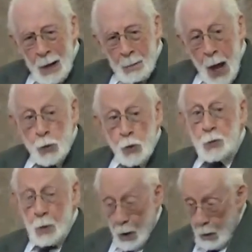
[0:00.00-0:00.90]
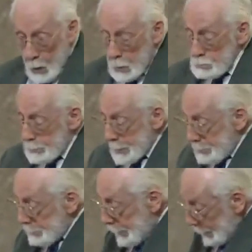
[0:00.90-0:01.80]
Now, you know
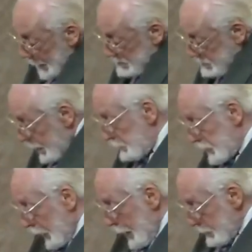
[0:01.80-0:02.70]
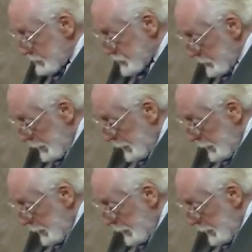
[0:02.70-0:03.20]
that sometimes